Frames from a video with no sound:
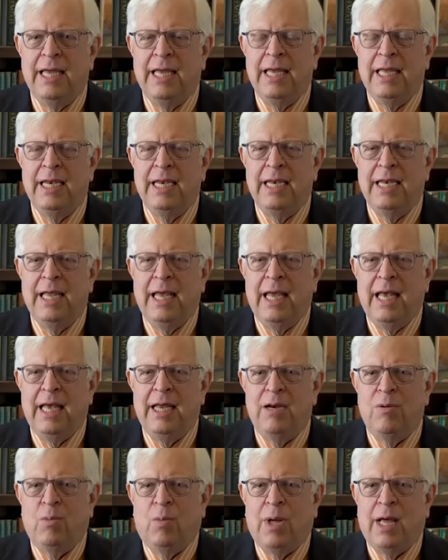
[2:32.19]
in
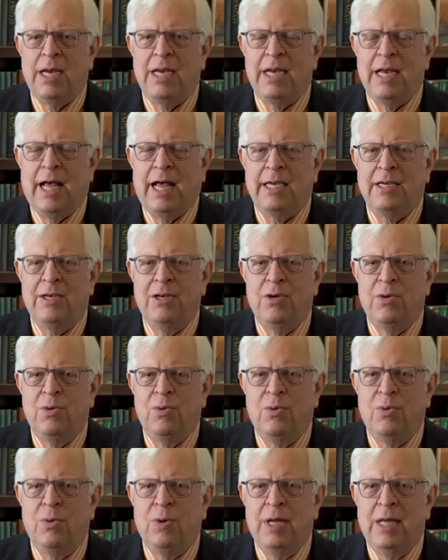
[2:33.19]
and what not
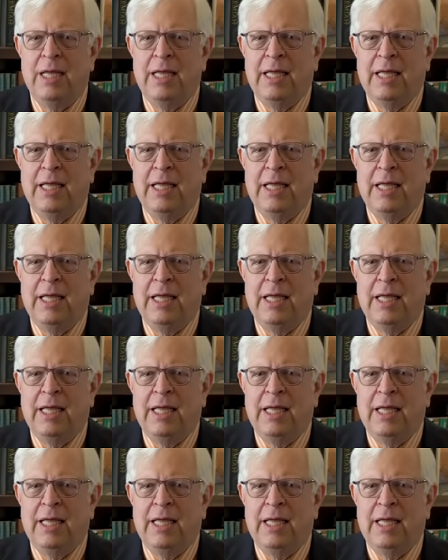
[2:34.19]
to,